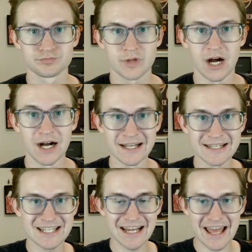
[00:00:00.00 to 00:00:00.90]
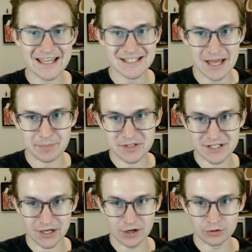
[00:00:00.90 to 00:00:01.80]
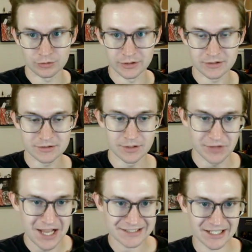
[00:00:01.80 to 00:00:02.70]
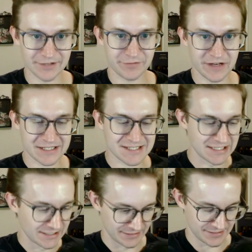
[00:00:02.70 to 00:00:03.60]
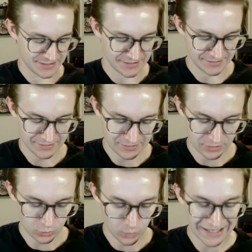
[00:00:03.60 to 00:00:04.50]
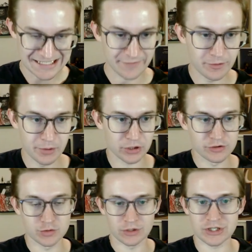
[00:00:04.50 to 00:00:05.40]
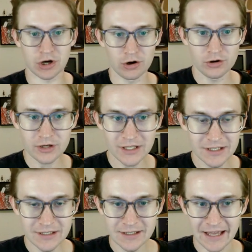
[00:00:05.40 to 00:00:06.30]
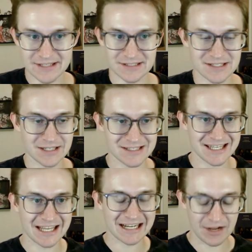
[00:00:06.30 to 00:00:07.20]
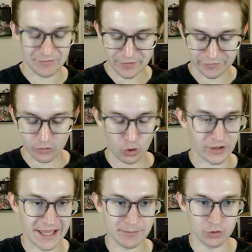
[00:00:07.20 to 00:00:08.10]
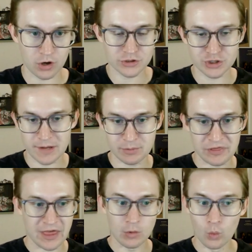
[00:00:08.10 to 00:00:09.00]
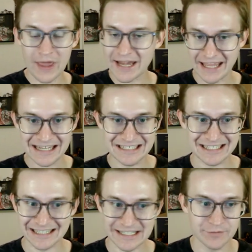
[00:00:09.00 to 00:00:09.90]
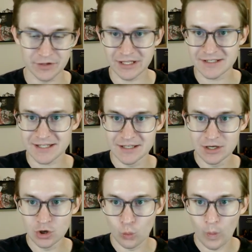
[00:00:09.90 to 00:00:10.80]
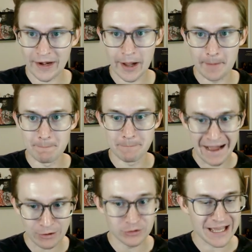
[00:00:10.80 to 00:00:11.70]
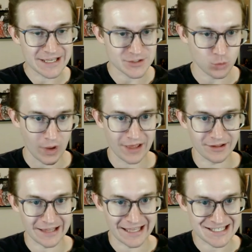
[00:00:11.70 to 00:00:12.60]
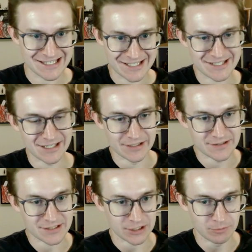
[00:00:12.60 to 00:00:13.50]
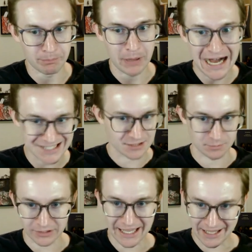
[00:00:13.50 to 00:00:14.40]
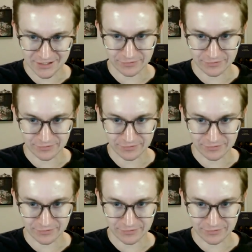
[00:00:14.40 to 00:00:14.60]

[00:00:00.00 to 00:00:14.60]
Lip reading: On today's episode of Locked On Phoenix Suns, why Devin Booker's return as the Suns kick off a four-game road trip with a win in Cleveland went about as well as the Suns could possibly ask